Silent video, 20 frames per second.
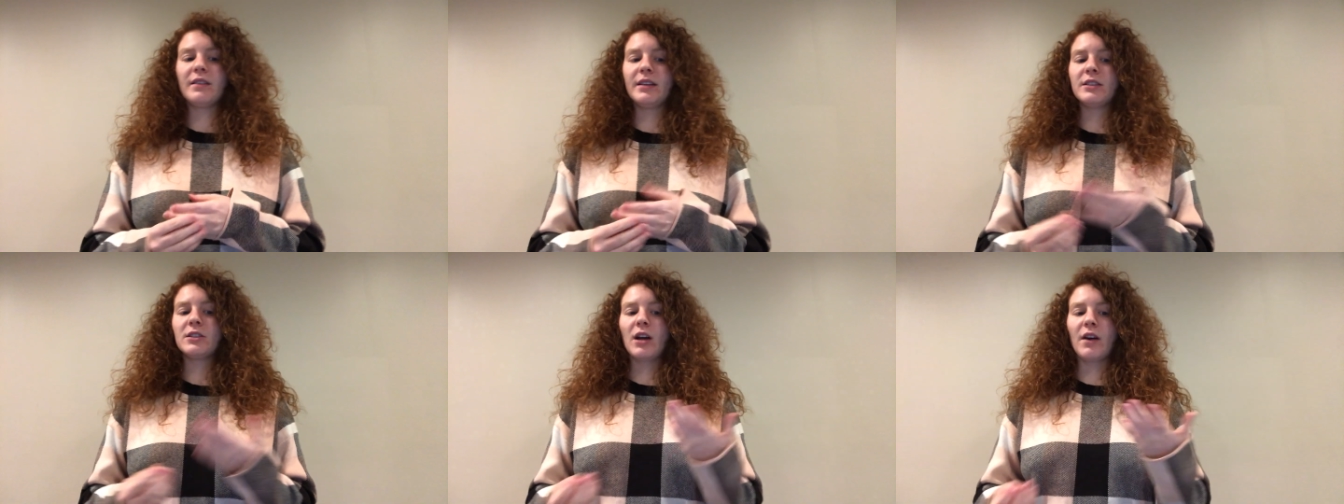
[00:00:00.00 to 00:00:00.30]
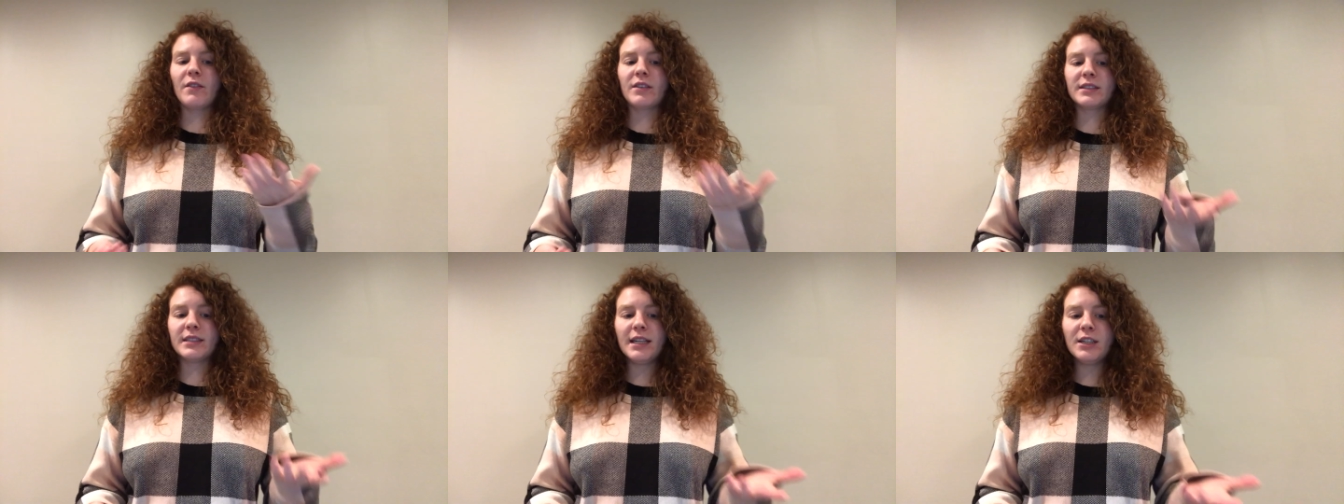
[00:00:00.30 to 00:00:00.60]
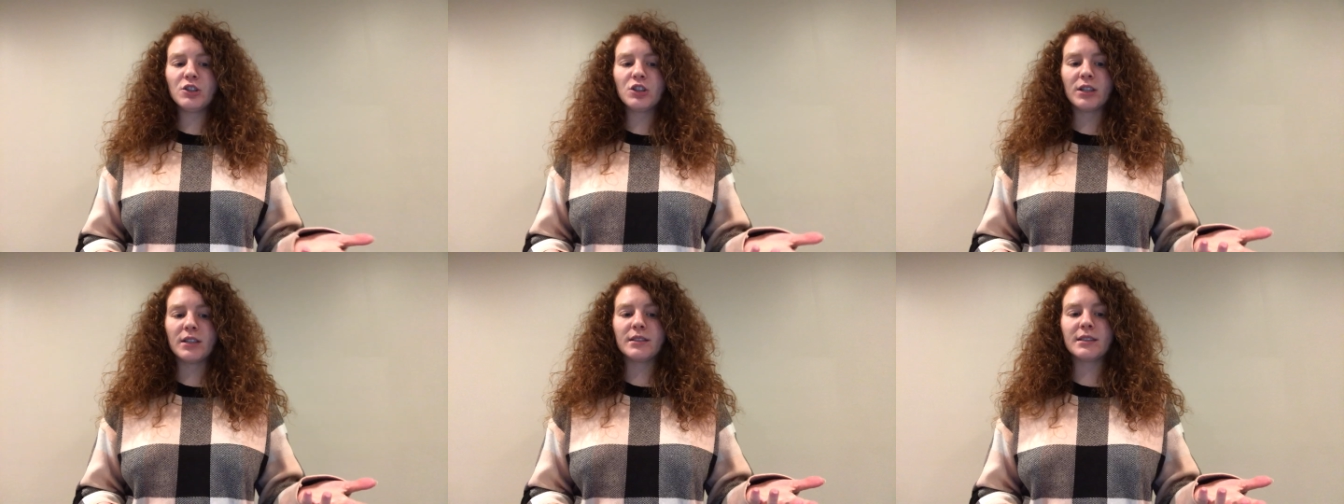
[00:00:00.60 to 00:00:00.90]
these
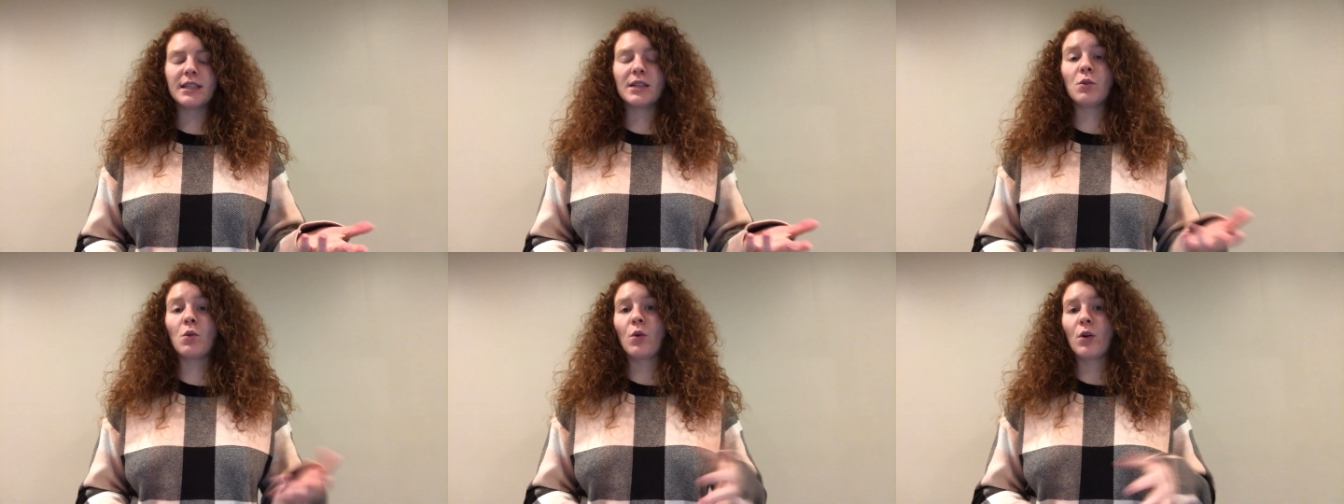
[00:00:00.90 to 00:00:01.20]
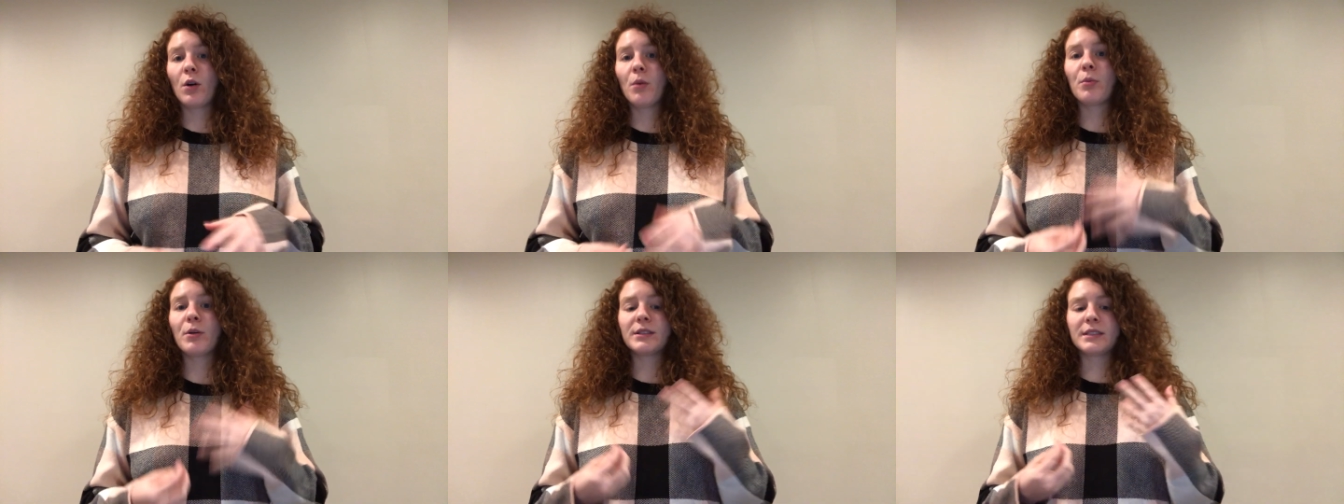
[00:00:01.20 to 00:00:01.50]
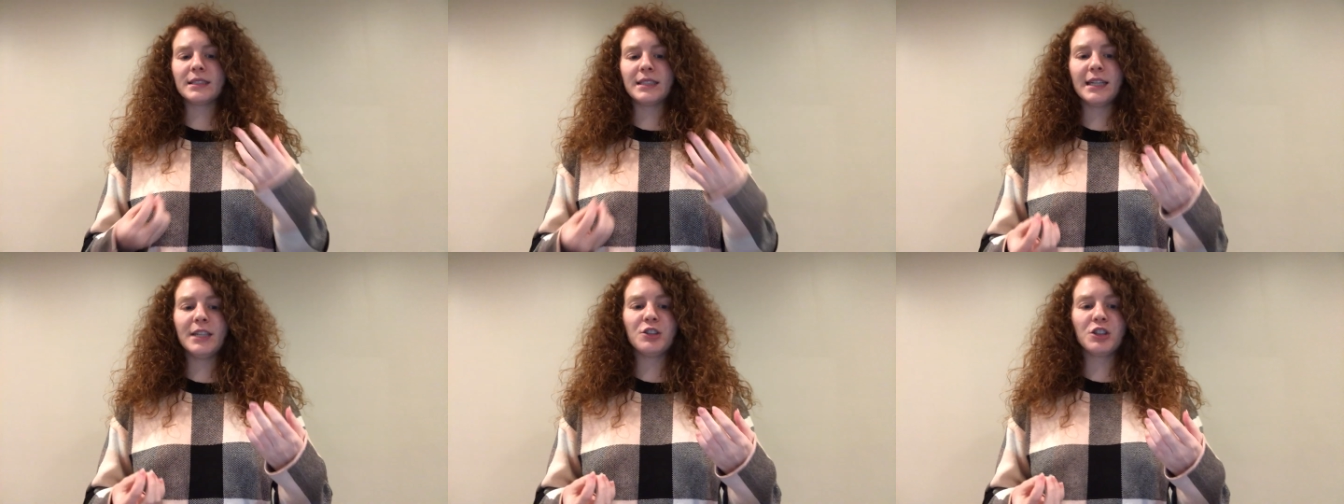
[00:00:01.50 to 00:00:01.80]
conversations and oral
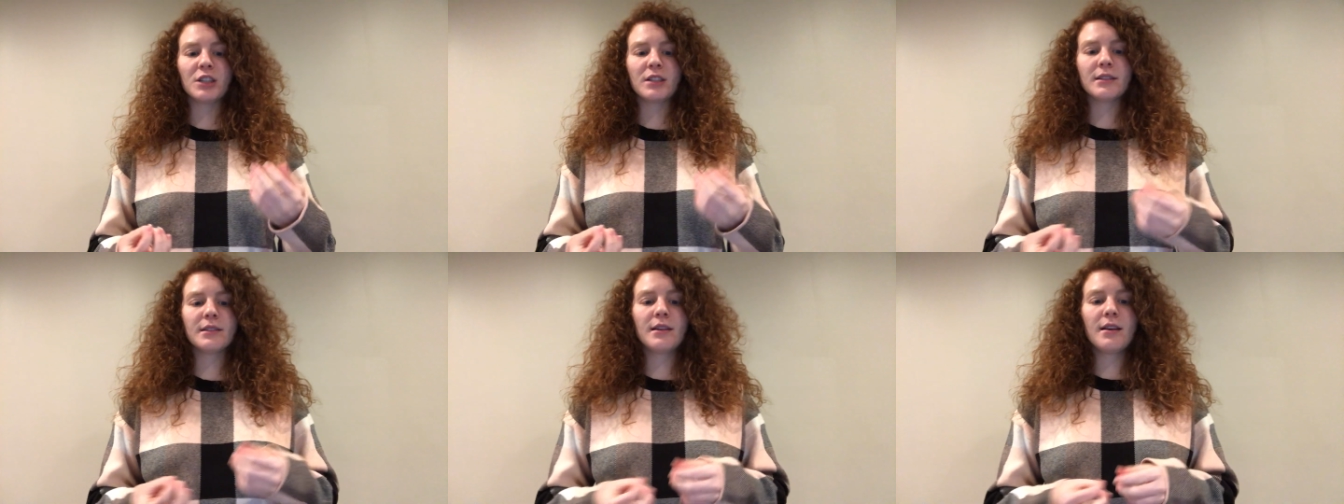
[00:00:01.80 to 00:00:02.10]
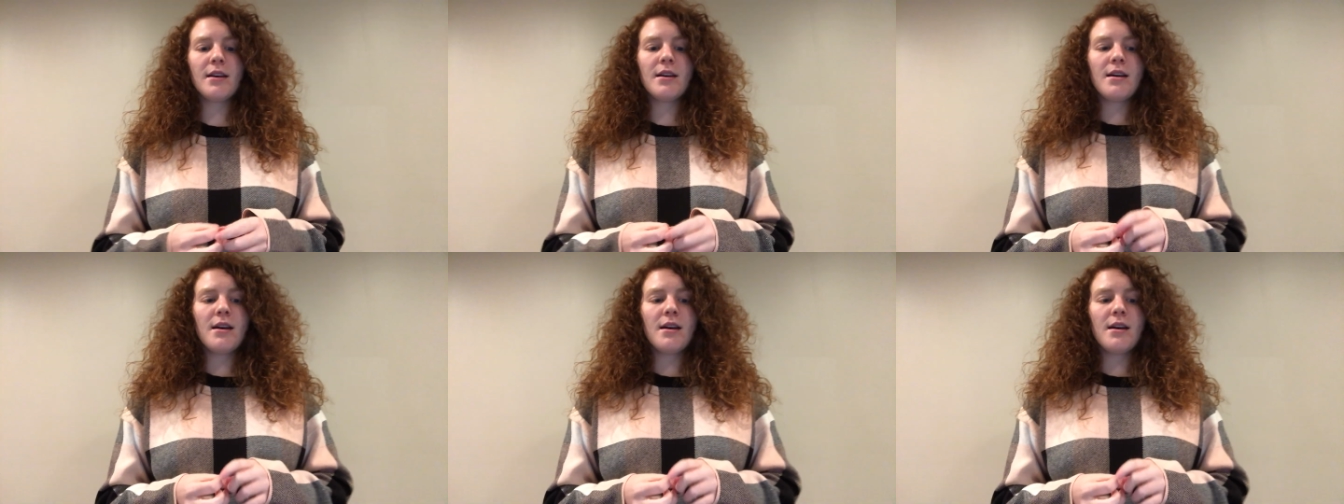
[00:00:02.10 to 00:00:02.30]
presentations